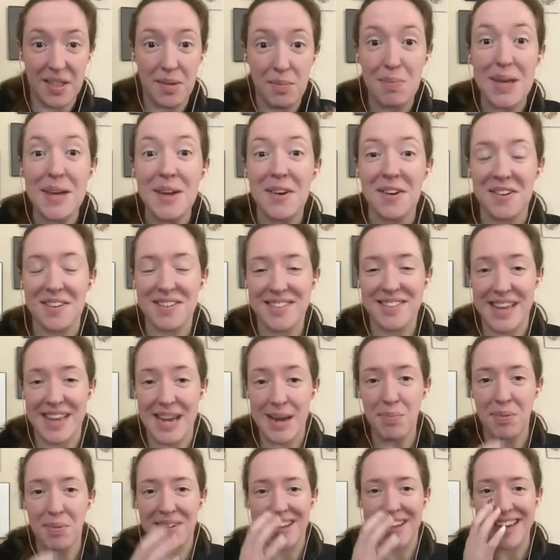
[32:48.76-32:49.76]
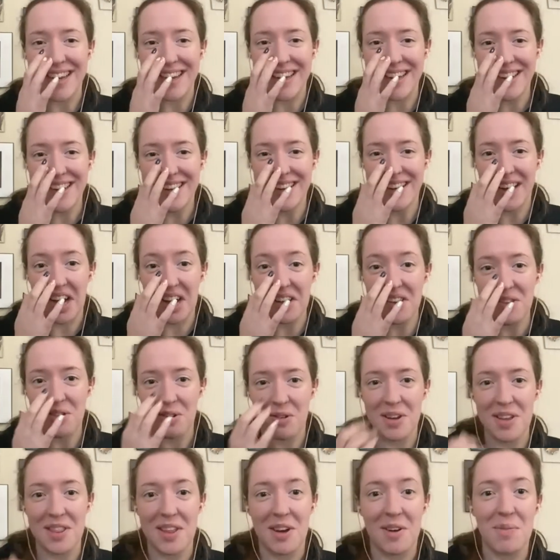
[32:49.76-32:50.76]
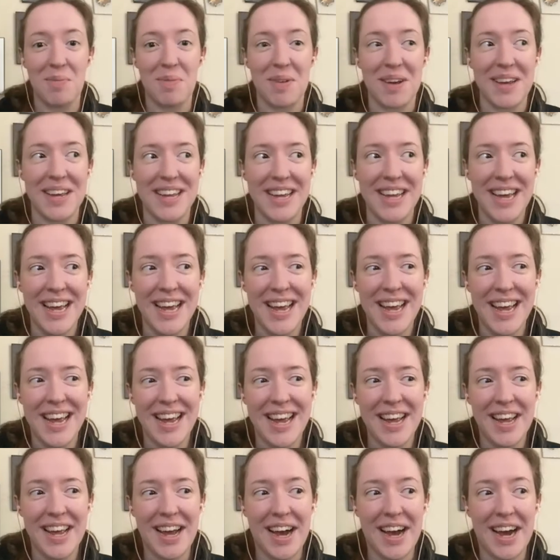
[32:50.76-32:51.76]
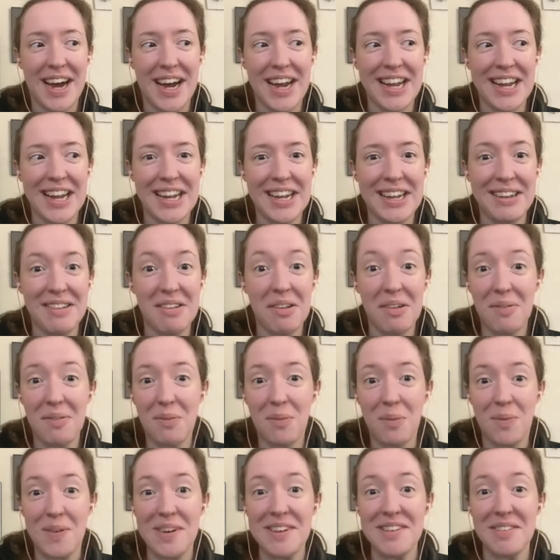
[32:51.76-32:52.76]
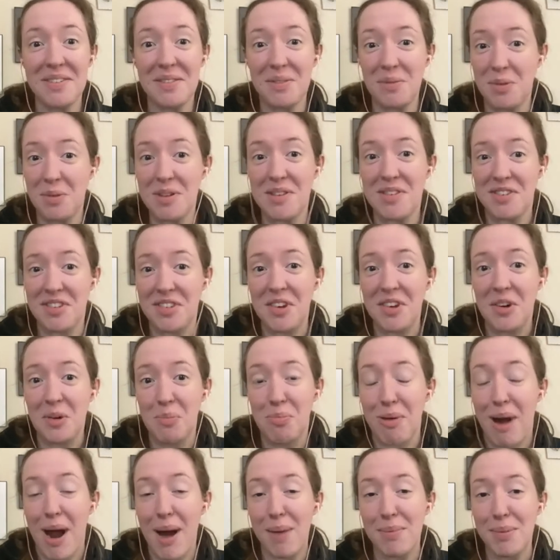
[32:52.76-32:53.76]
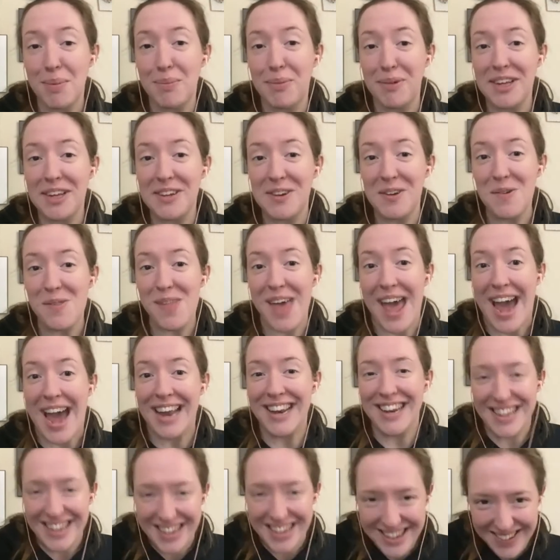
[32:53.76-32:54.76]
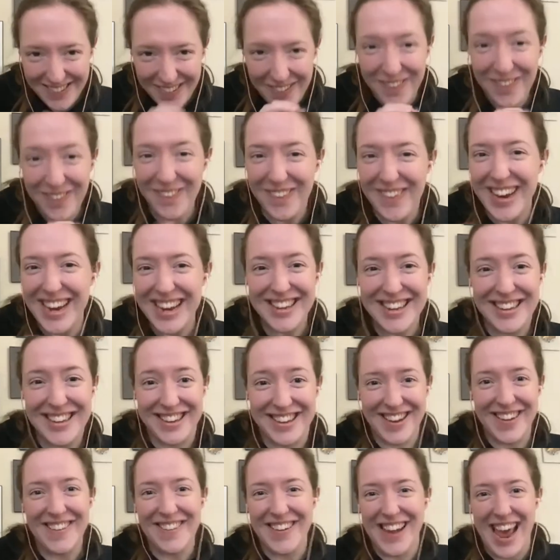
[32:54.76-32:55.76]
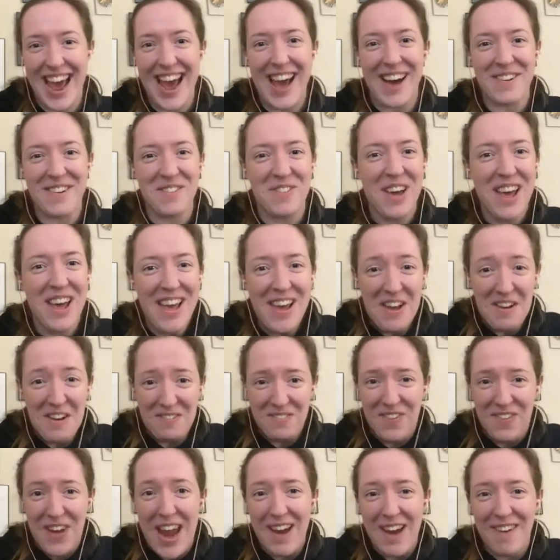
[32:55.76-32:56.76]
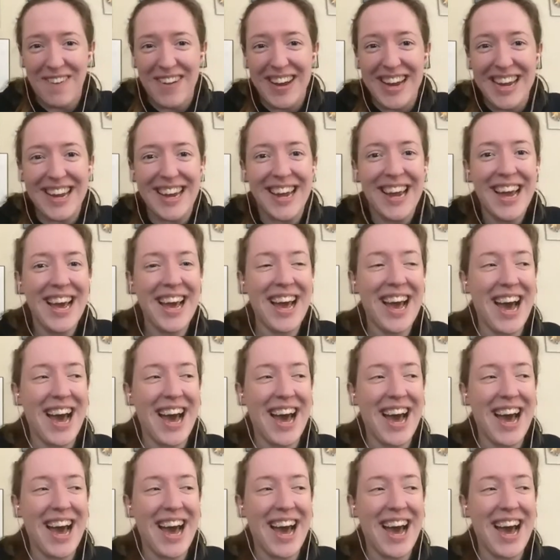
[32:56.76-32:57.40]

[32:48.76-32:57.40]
beaker sampling story though, but we would still probably do that. We don't have very